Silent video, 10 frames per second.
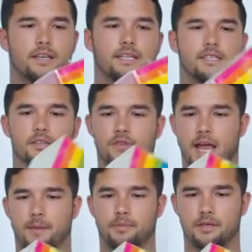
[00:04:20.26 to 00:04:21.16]
is nicely
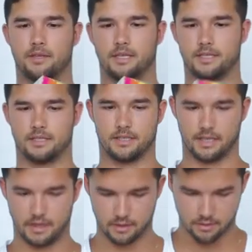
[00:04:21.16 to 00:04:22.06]
wrapped and
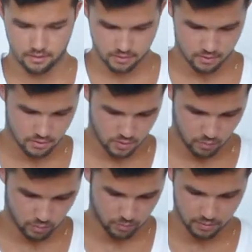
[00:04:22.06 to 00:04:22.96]
secure.
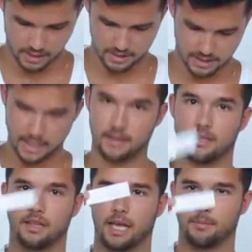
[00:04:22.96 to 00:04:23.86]
We will then
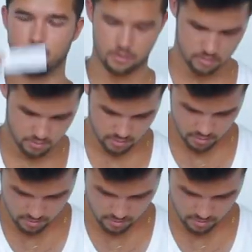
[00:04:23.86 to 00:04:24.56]
take the label,